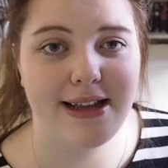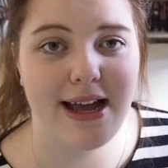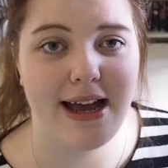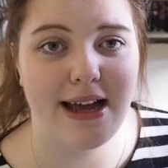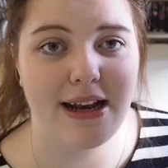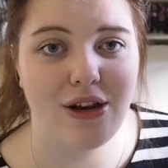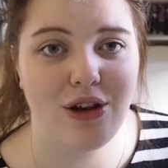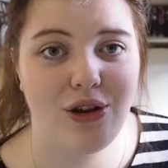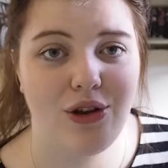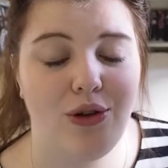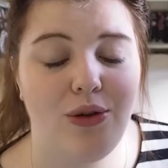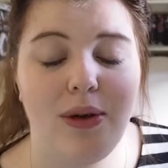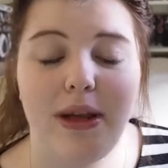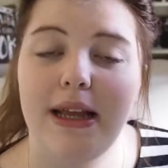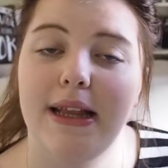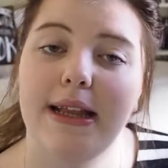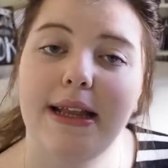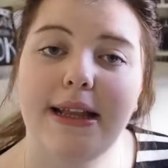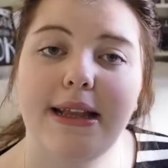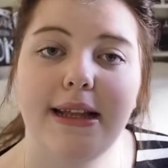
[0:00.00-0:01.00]
that you
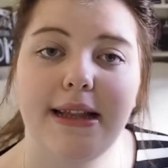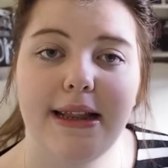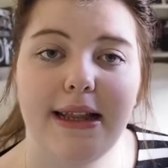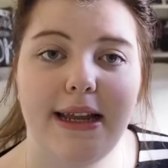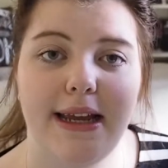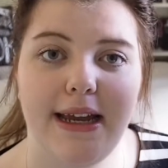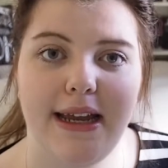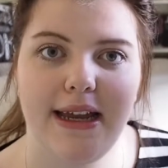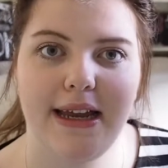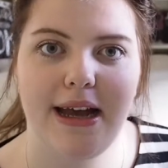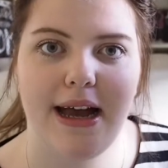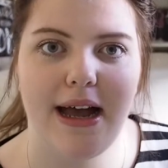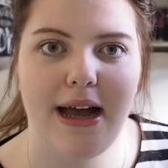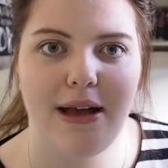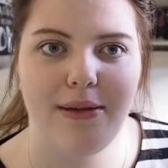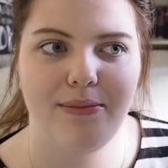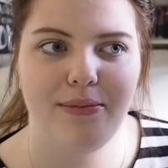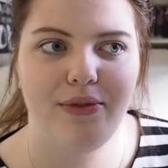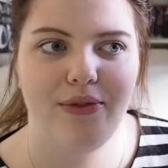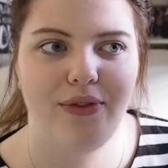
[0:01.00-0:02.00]
instantly
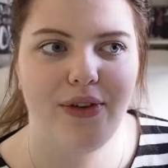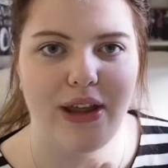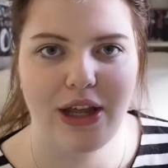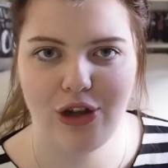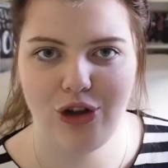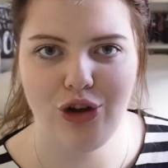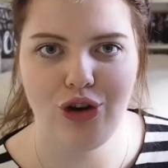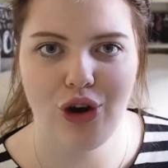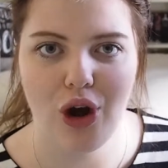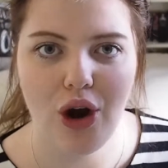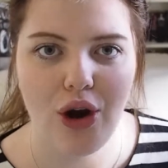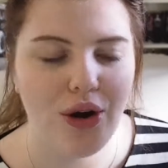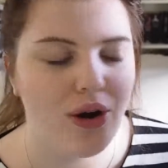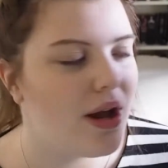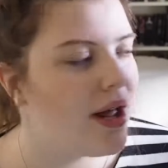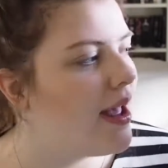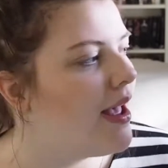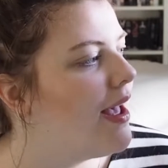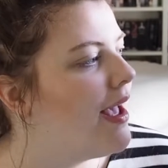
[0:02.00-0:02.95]
feel like you know,